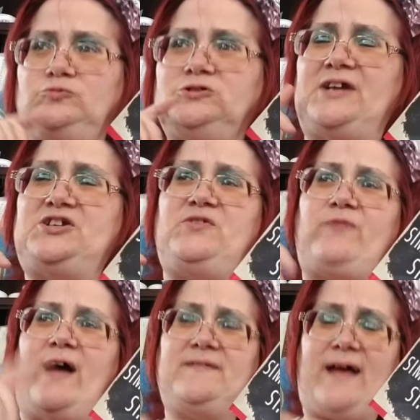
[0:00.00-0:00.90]
like she
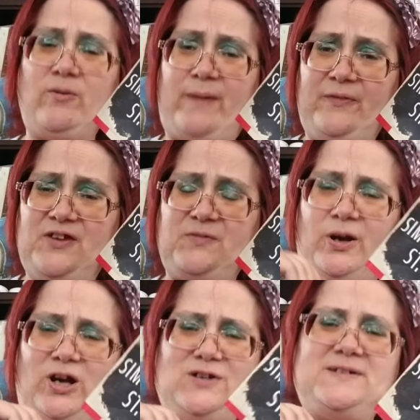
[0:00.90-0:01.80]
finds out about this
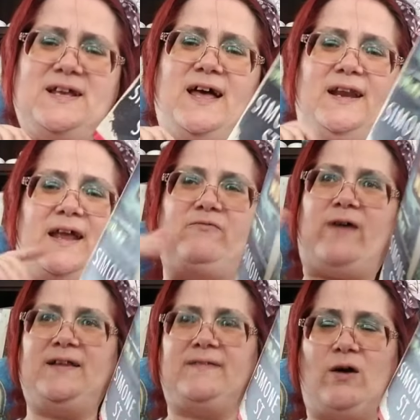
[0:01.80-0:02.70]
person and
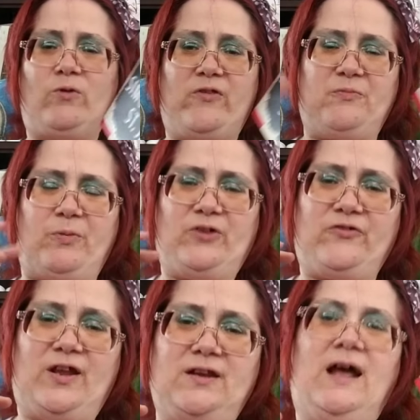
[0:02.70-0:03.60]
finds out where this
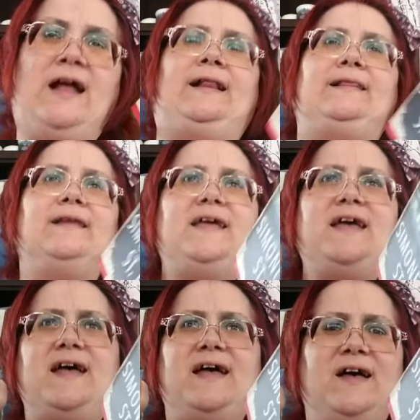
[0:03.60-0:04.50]
person
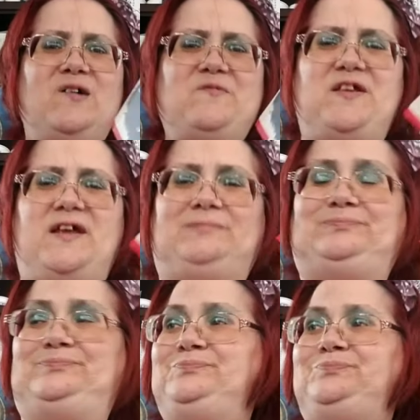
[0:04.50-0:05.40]
lives and